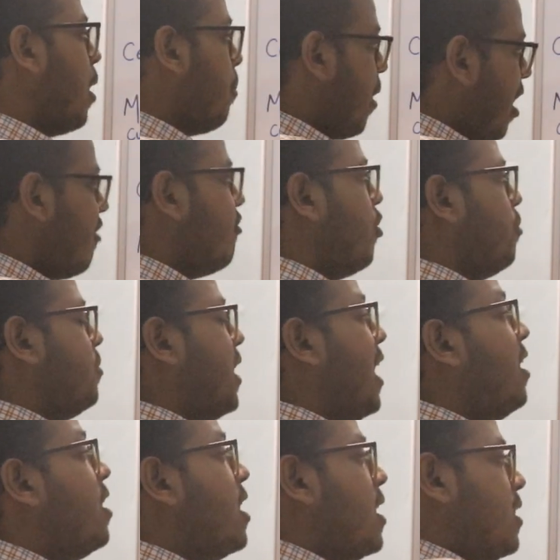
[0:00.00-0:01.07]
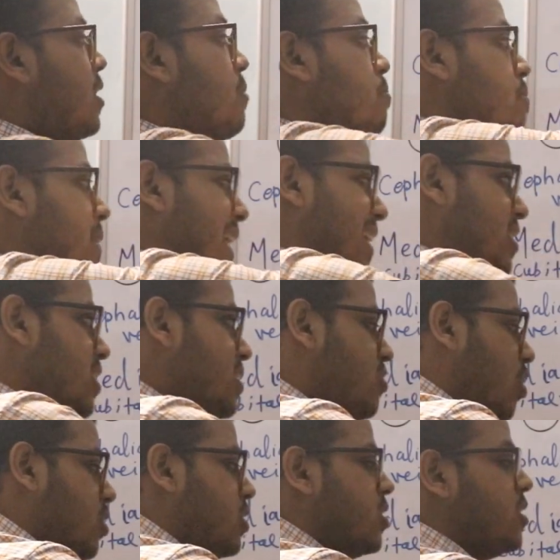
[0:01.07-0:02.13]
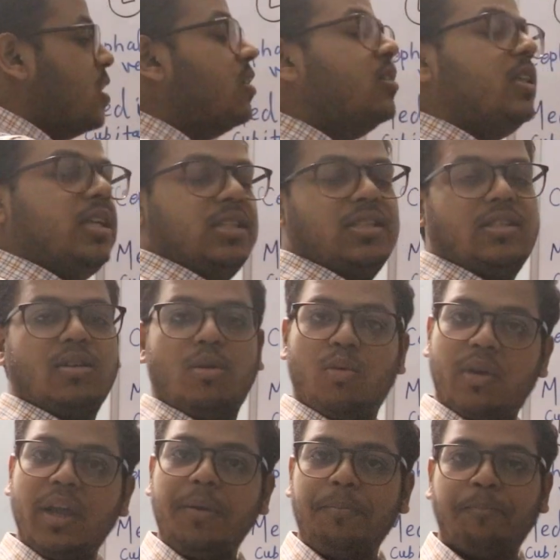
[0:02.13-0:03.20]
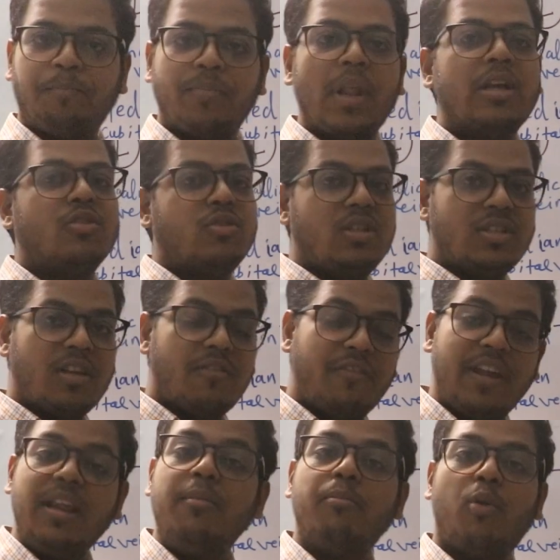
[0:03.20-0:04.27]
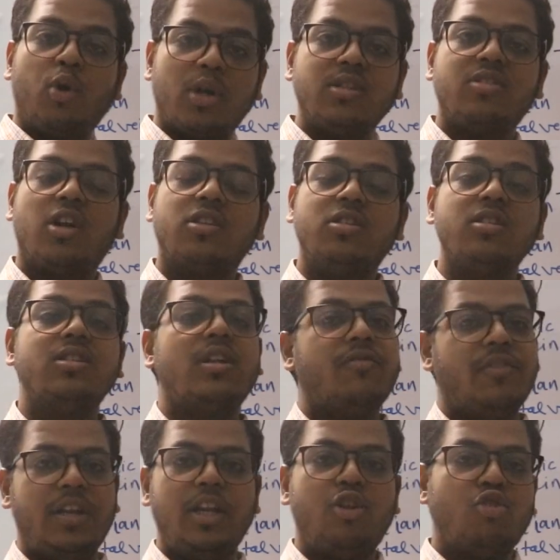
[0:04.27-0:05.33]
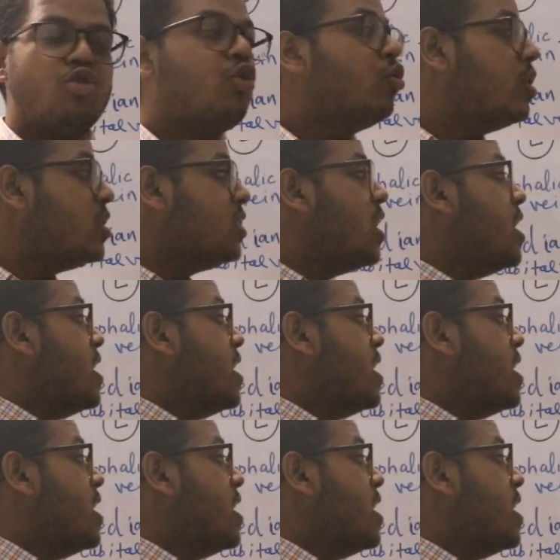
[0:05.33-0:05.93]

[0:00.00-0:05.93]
Apart from that, the major structures are these. Okay, so these are very important structures and we need to know this.